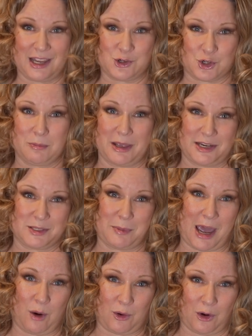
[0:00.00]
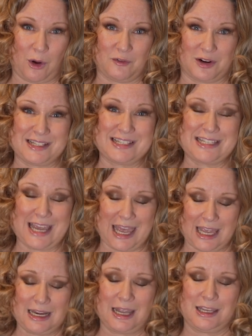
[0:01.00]
and tremendous power over its
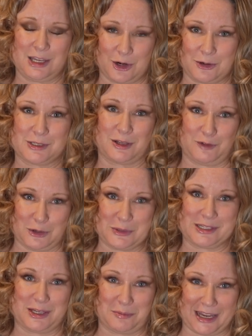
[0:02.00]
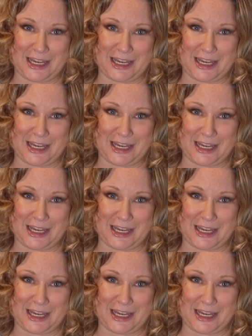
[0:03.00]
10 years of use in my